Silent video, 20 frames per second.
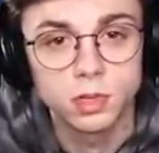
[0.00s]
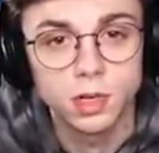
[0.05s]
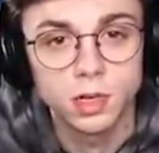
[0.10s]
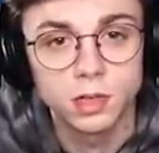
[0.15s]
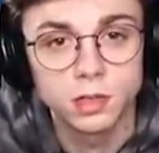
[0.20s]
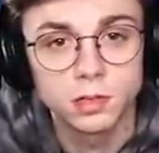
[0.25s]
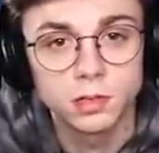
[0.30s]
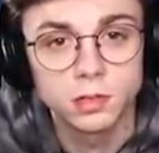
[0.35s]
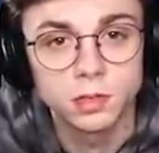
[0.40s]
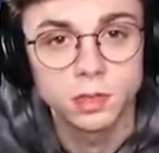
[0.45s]
I
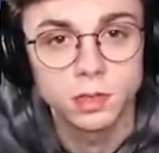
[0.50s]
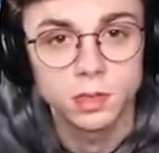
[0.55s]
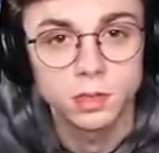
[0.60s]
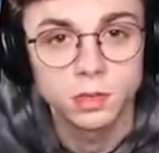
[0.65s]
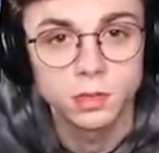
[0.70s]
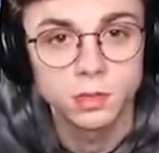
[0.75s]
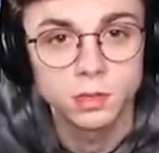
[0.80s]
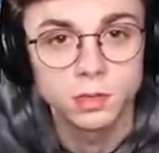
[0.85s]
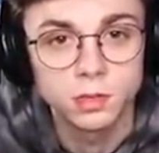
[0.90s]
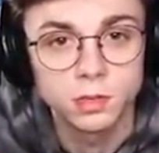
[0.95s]
don't
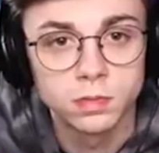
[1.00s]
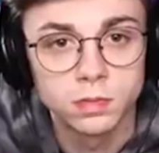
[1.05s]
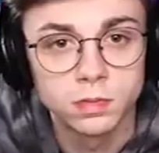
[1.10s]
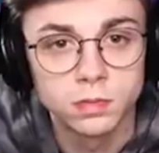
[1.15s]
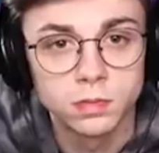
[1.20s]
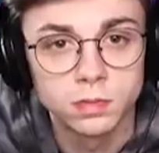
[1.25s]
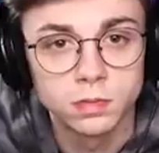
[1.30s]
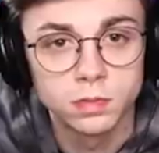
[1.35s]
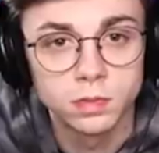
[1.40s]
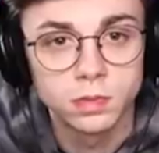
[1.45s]
know.
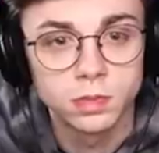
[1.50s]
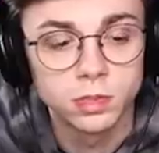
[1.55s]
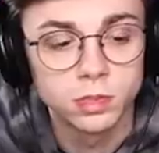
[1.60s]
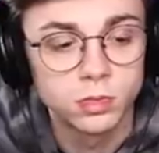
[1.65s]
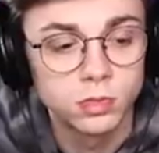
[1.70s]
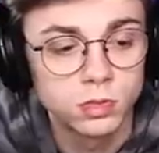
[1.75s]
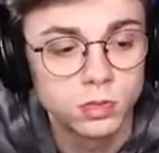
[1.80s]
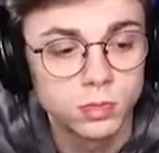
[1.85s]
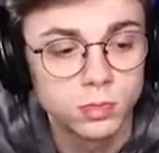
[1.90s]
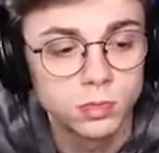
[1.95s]

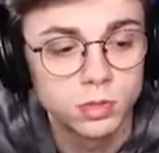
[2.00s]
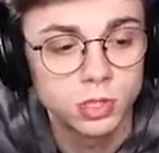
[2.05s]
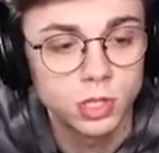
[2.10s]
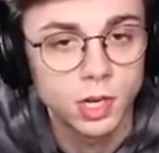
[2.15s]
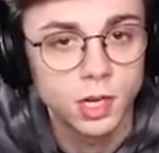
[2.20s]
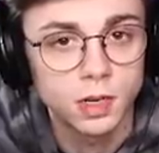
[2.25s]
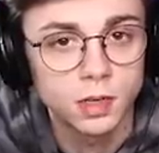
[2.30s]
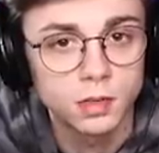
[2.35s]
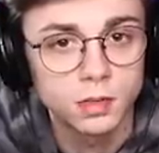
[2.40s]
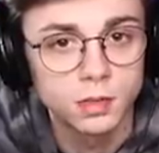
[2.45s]
YouTube
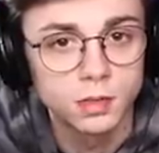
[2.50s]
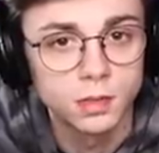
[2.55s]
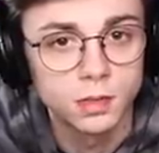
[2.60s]
channel.